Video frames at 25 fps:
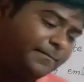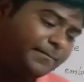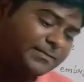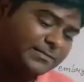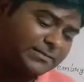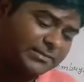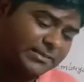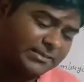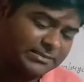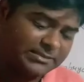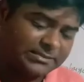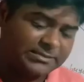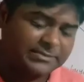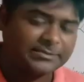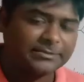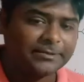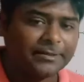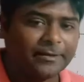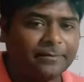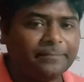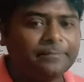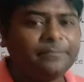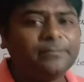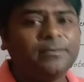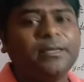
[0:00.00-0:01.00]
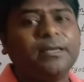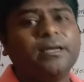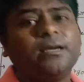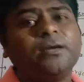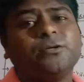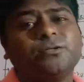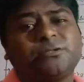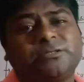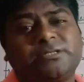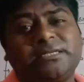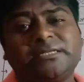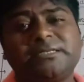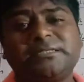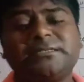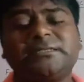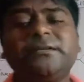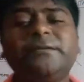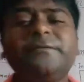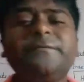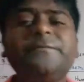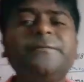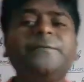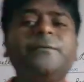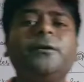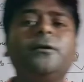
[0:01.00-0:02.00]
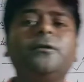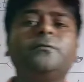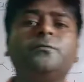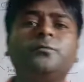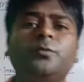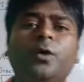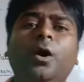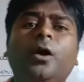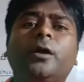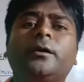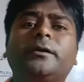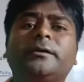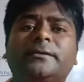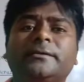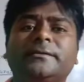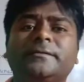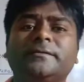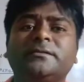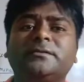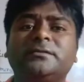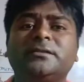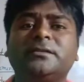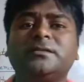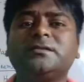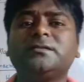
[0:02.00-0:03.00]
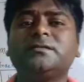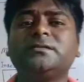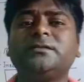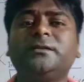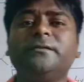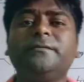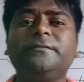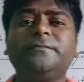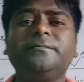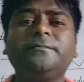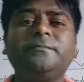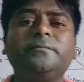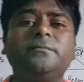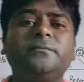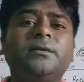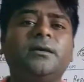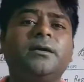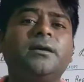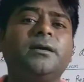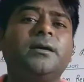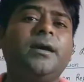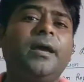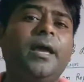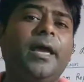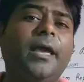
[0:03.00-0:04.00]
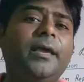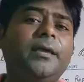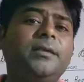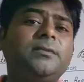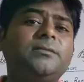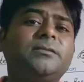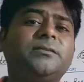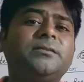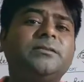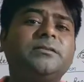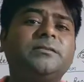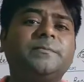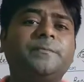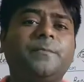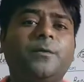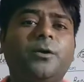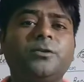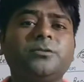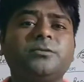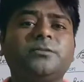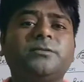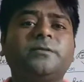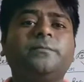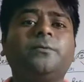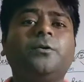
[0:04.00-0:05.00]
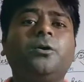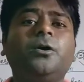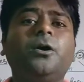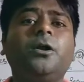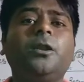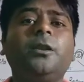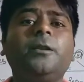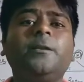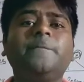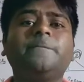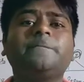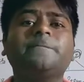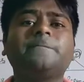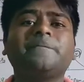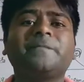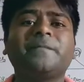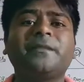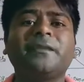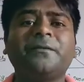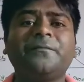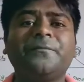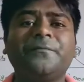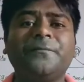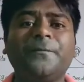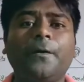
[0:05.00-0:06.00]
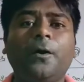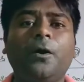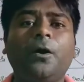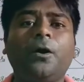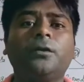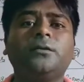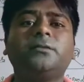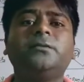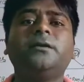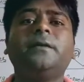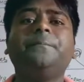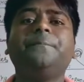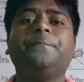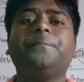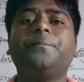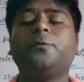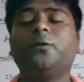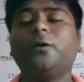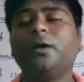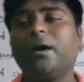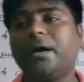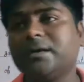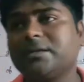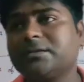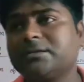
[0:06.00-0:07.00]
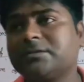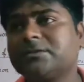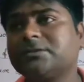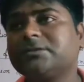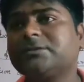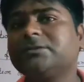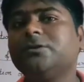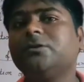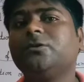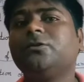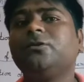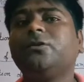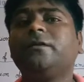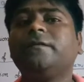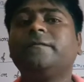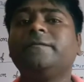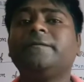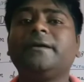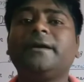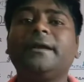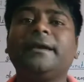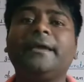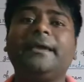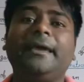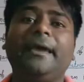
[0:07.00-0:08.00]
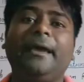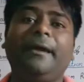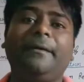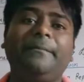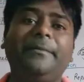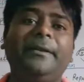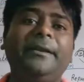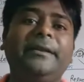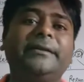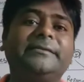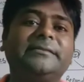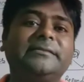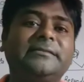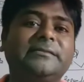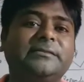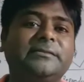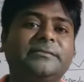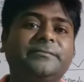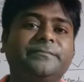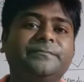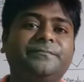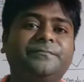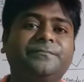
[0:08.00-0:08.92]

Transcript: system for what? System is responsible for the production of gametes,